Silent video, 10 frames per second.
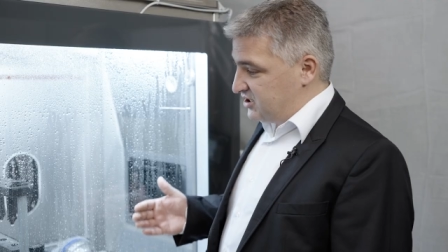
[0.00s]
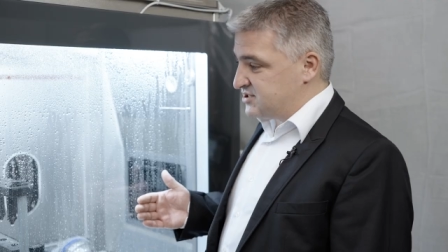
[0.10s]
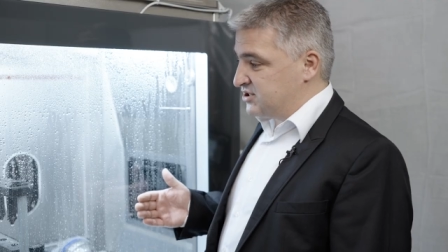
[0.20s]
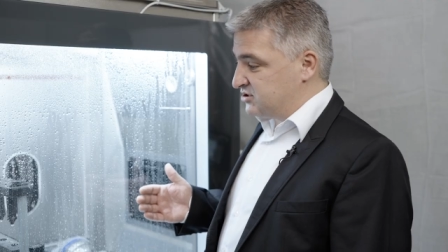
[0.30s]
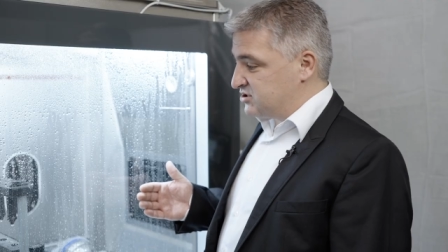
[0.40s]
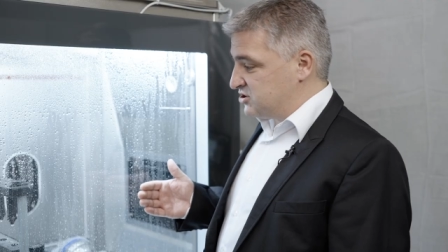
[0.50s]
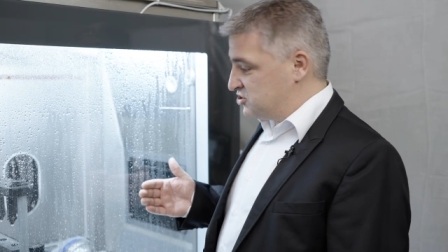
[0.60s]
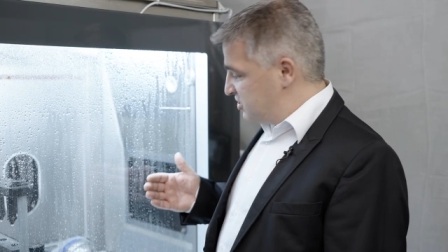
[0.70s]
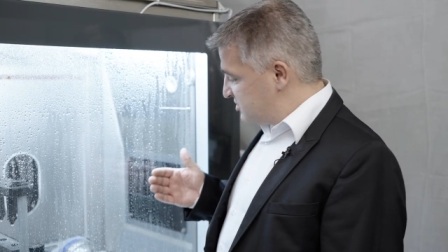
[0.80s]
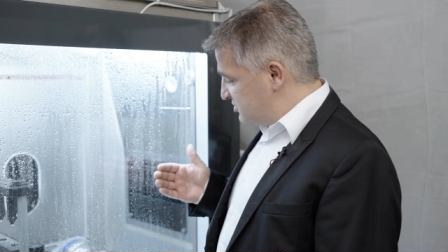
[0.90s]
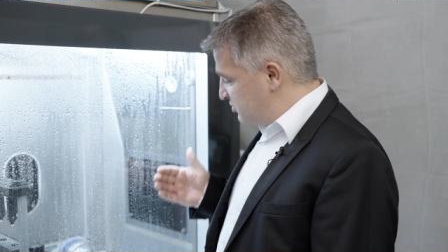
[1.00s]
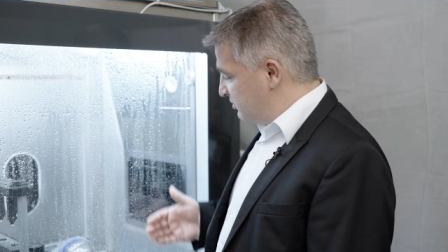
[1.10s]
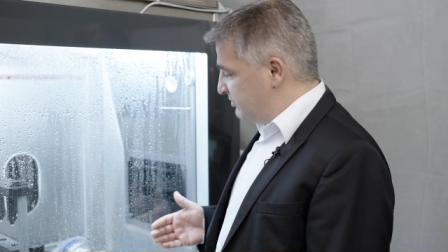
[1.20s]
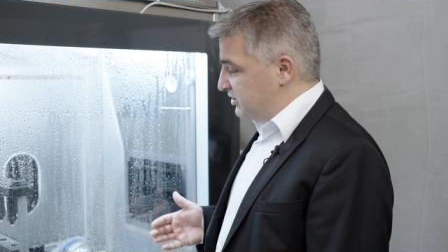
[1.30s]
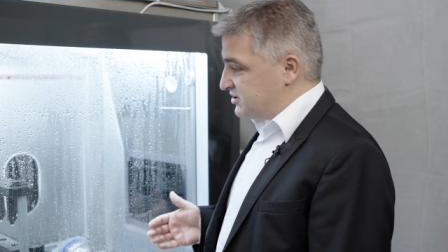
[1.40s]
it's not just the
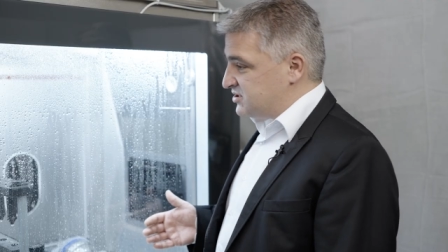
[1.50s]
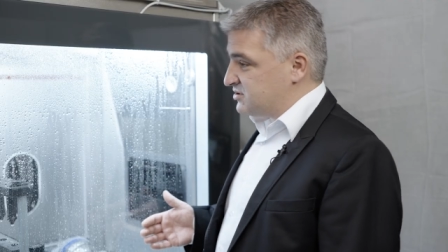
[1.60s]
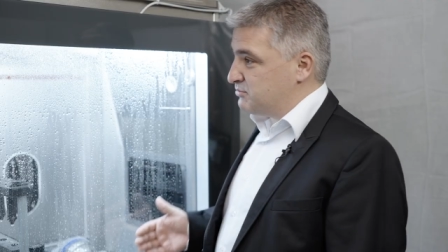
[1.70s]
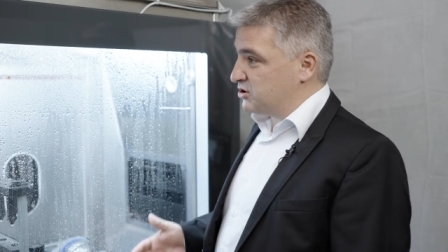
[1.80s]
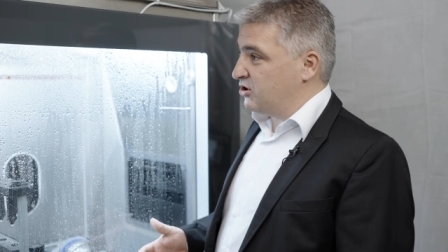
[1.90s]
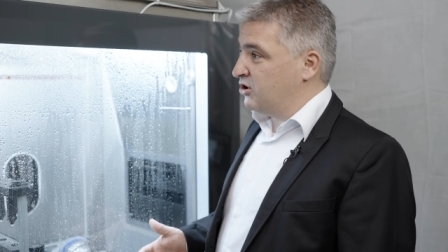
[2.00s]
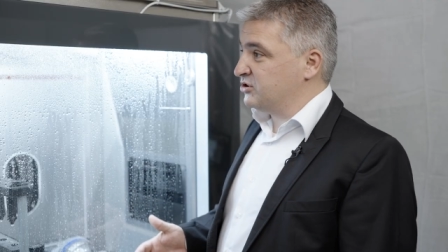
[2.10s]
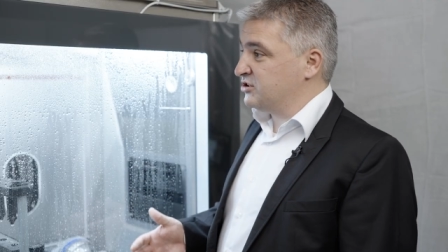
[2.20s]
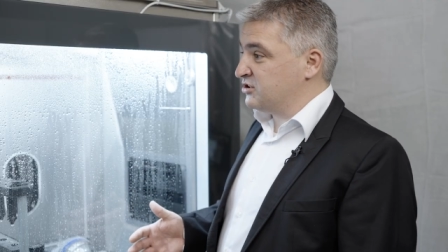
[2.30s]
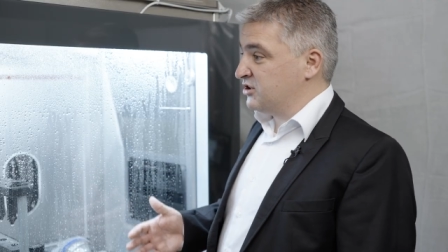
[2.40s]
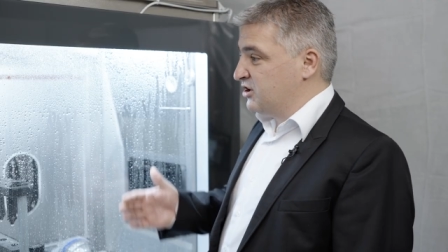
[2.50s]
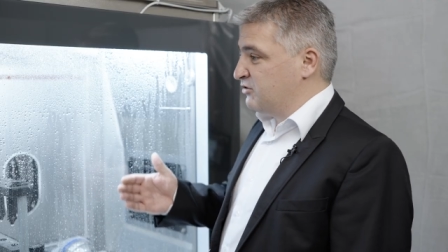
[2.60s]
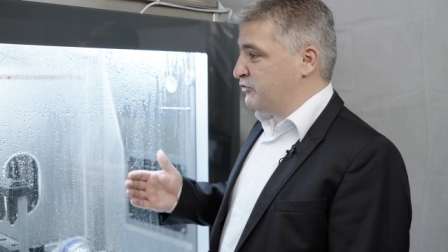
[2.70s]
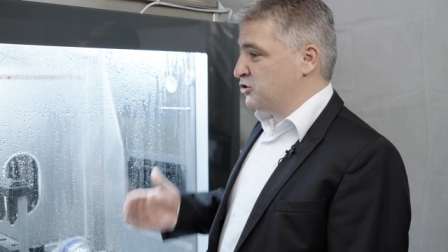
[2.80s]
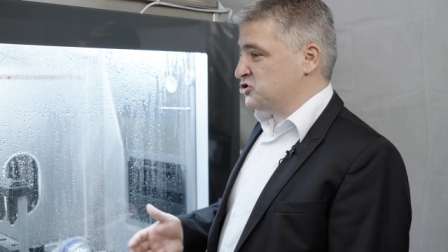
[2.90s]
robots, but all the
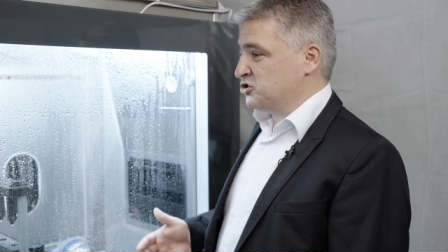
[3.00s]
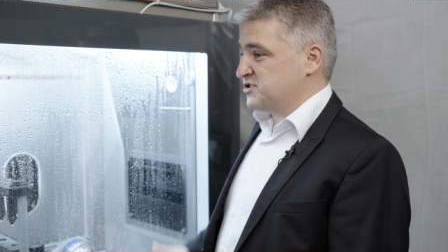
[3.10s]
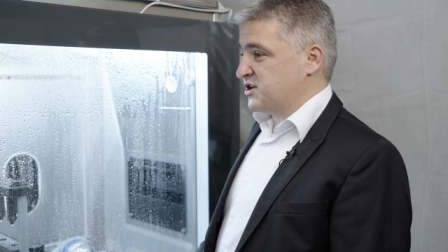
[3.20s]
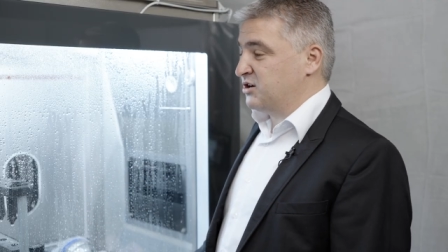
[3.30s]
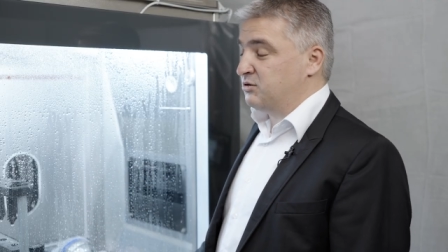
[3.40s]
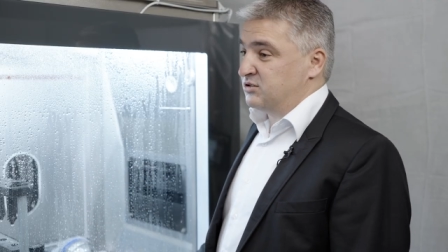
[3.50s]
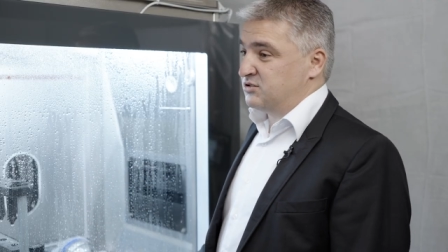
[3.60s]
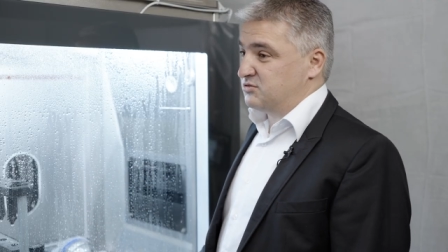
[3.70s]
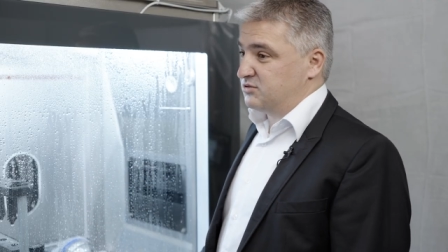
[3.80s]
functions around the